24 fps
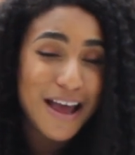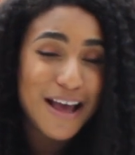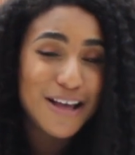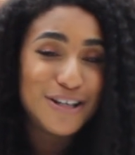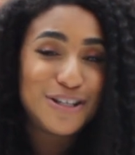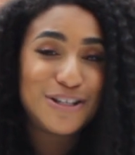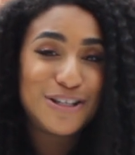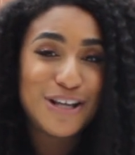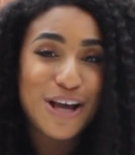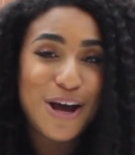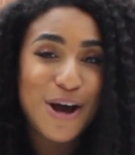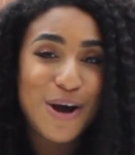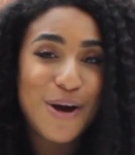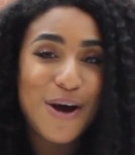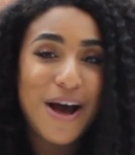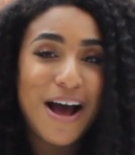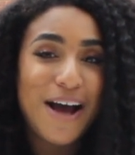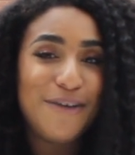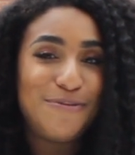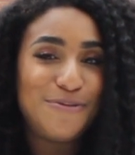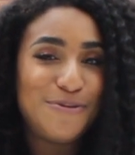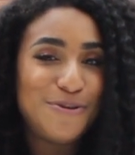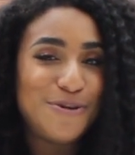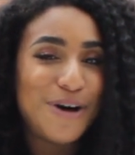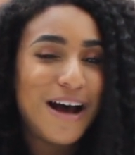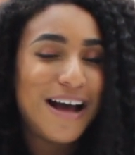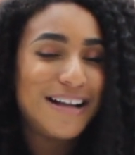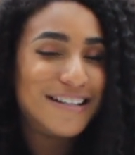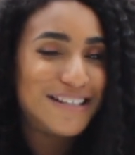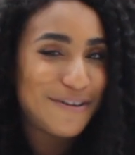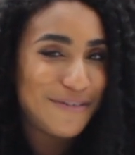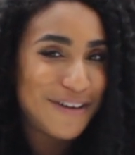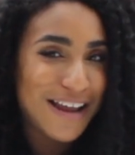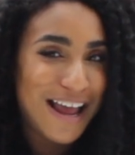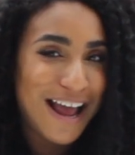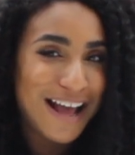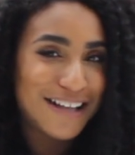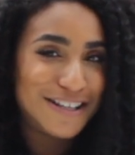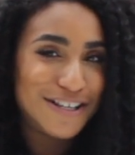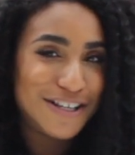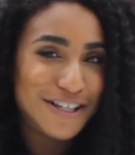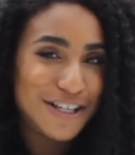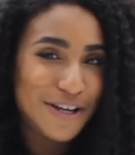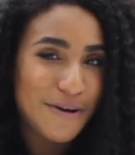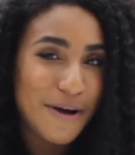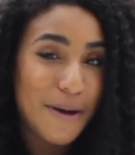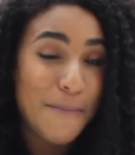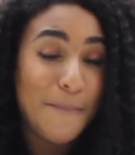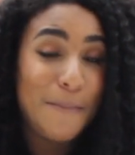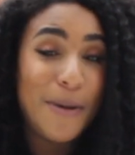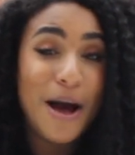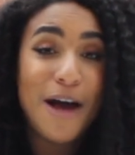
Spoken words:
So I thought I definitely had to do it.